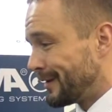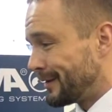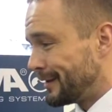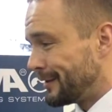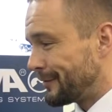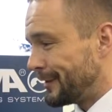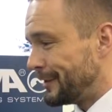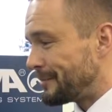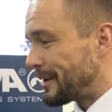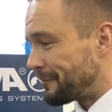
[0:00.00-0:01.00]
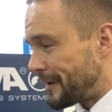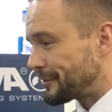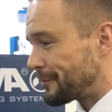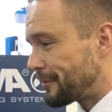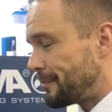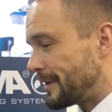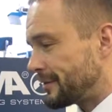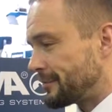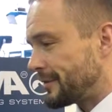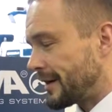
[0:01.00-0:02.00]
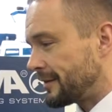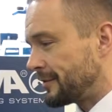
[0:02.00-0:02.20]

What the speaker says: the leading manufacturer of plastic recycling